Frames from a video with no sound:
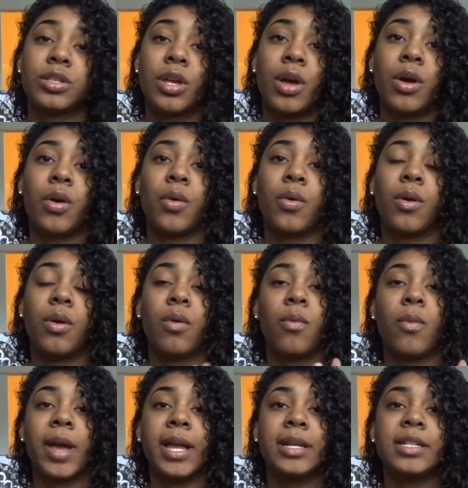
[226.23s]
So
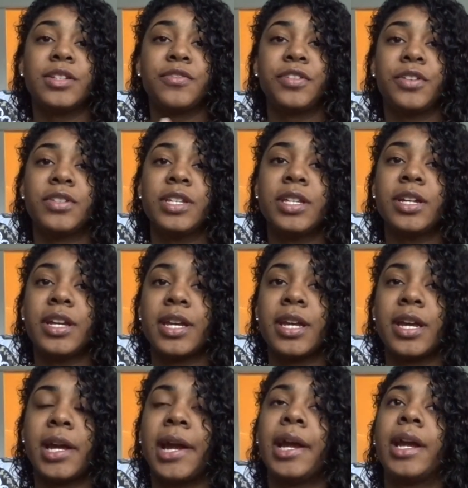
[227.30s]
when diffusing your
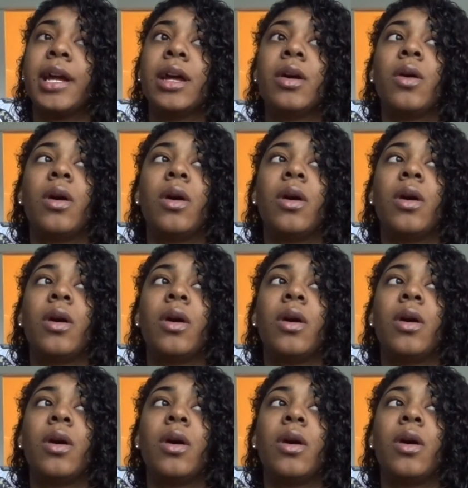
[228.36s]
hair,